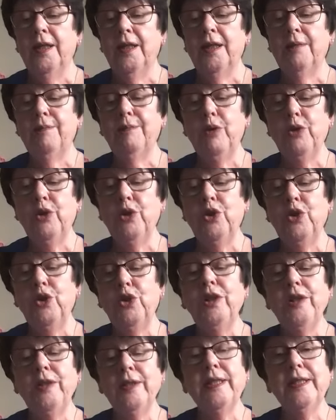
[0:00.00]
And
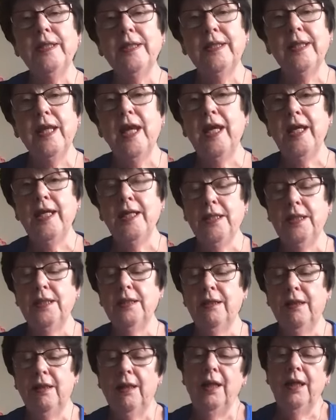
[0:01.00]
Paul says
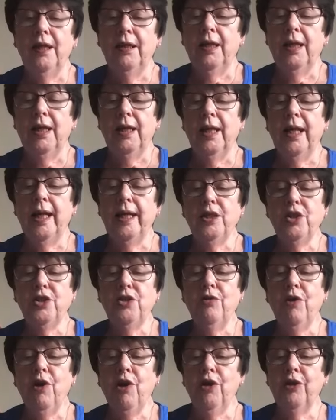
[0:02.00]

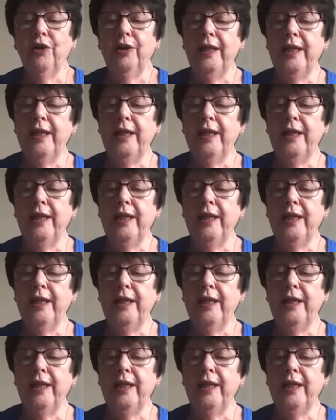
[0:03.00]
later on,